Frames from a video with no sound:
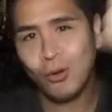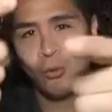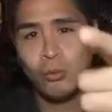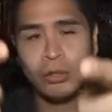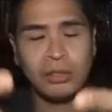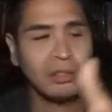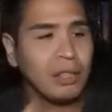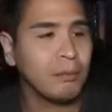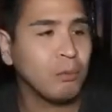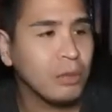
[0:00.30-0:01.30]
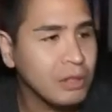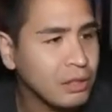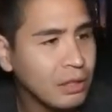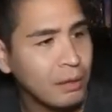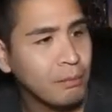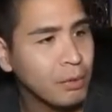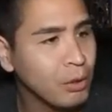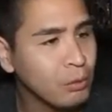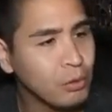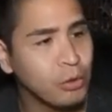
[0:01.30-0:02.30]
What's up,
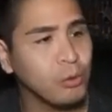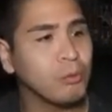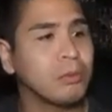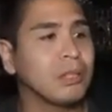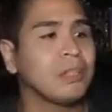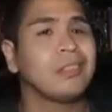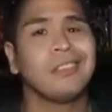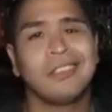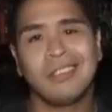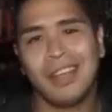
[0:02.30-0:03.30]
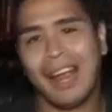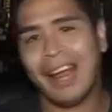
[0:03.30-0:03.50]
YouTubers